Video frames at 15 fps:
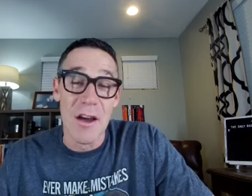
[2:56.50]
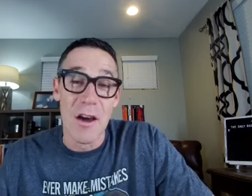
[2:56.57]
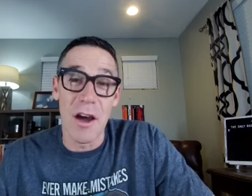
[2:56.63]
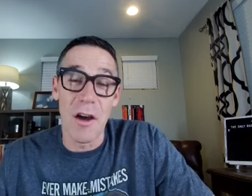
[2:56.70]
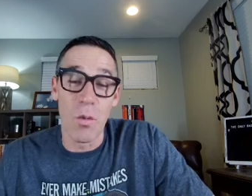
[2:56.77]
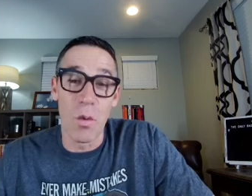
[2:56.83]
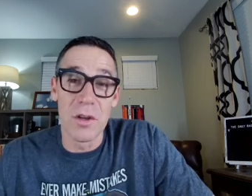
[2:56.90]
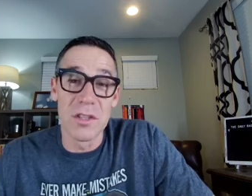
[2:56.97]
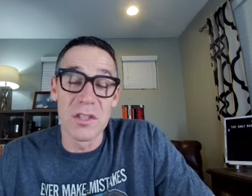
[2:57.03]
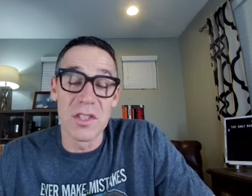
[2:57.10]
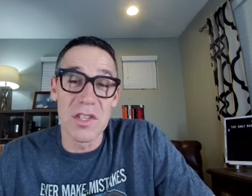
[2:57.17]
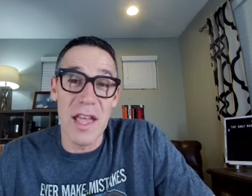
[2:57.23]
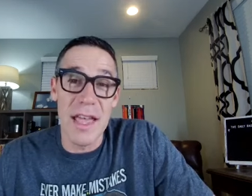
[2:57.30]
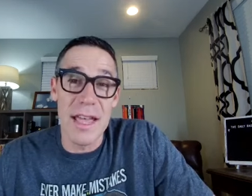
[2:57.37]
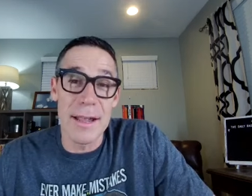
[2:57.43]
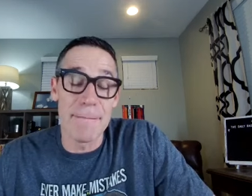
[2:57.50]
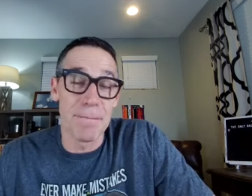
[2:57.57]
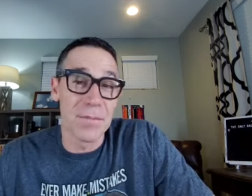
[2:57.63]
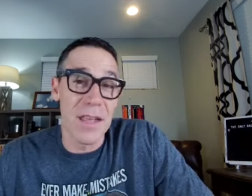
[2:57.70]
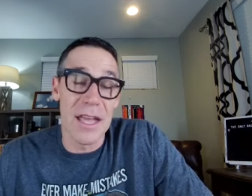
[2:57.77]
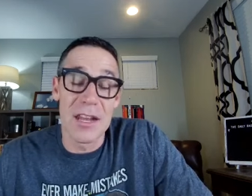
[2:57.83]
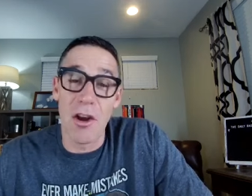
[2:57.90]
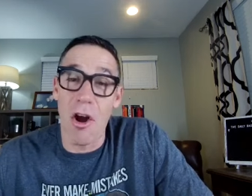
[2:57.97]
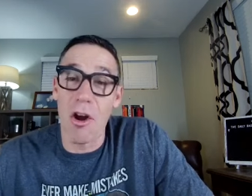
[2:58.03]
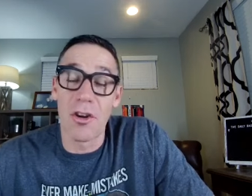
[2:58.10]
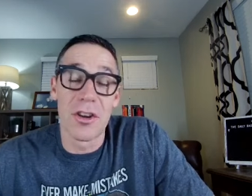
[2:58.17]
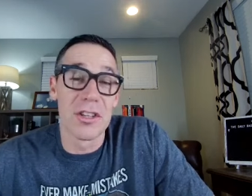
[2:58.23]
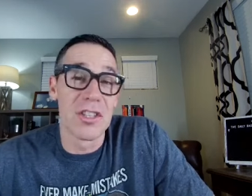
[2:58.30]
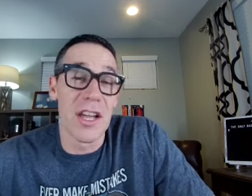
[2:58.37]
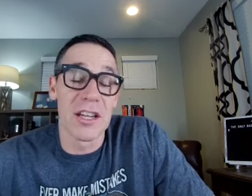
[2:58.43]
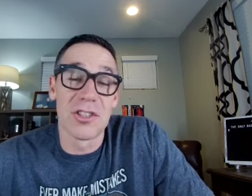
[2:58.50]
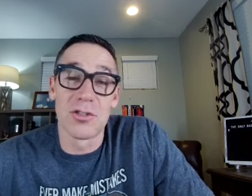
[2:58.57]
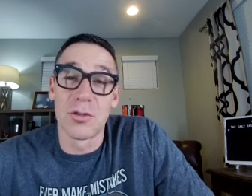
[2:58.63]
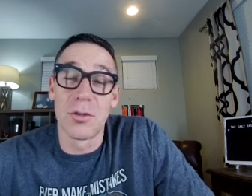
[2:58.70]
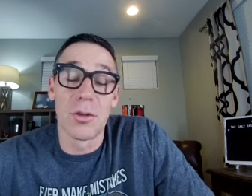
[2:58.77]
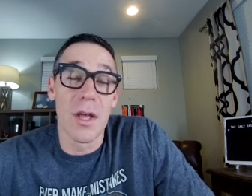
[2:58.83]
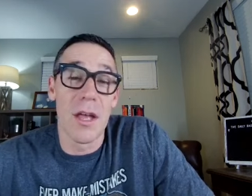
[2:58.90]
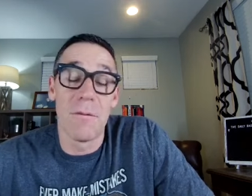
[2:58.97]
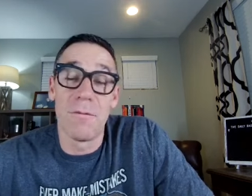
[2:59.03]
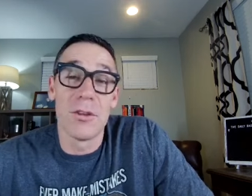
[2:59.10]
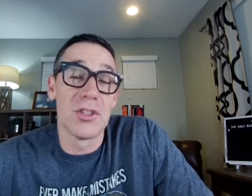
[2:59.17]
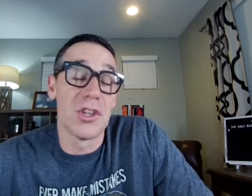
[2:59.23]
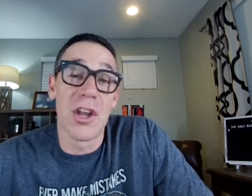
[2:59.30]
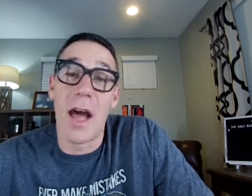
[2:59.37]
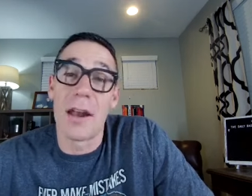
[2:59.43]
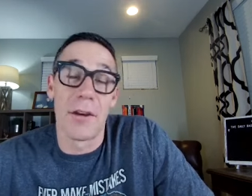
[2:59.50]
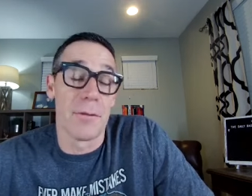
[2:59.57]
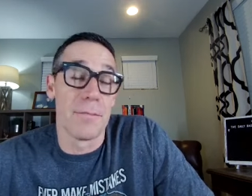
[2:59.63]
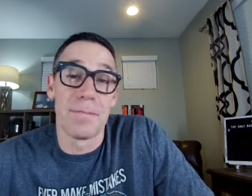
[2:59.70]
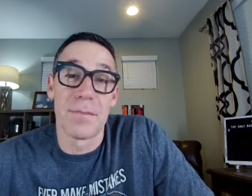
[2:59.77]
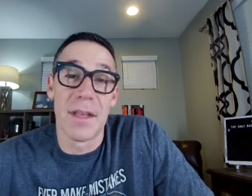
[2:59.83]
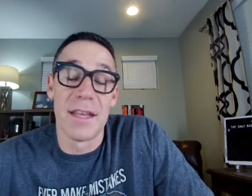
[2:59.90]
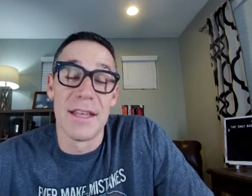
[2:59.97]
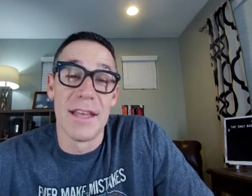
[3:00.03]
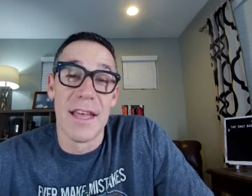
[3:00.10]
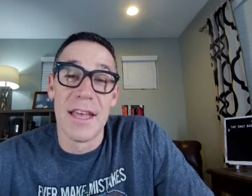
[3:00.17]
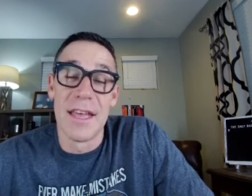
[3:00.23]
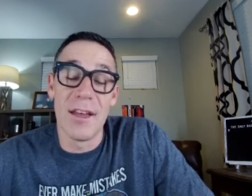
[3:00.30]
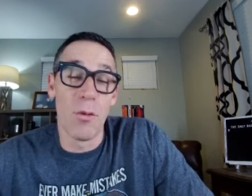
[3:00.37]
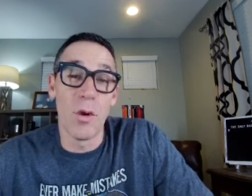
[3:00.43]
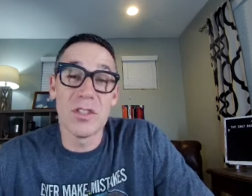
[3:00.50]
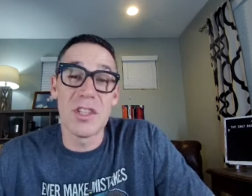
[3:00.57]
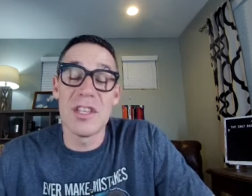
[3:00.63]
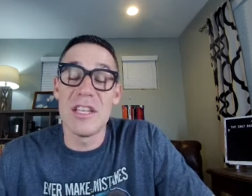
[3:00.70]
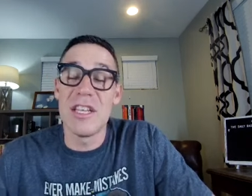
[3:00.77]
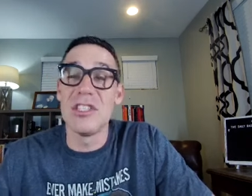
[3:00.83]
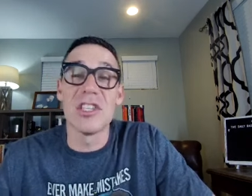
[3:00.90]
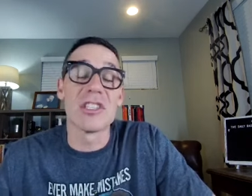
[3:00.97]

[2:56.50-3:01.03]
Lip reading: was an architectural aficionado. It wasn't that he just